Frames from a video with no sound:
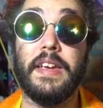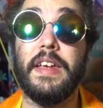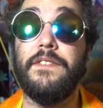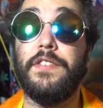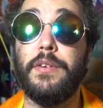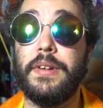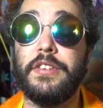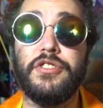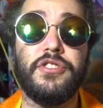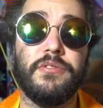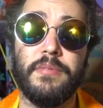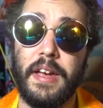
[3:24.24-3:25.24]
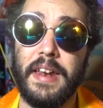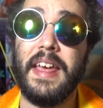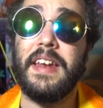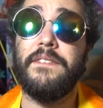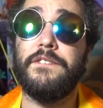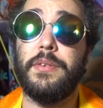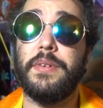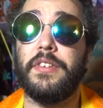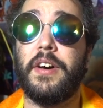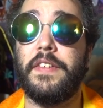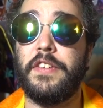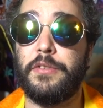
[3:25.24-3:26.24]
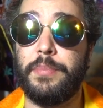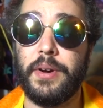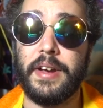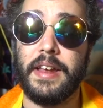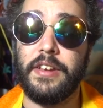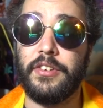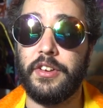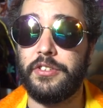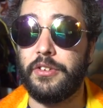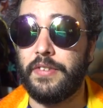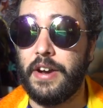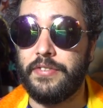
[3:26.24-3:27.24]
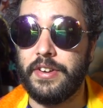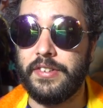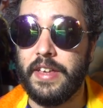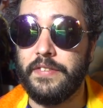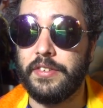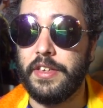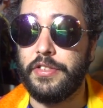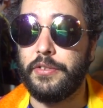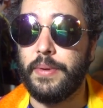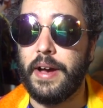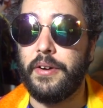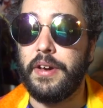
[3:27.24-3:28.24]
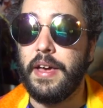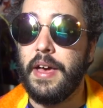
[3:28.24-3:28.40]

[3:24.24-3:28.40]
an influence on this book and is also referenced heavily throughout.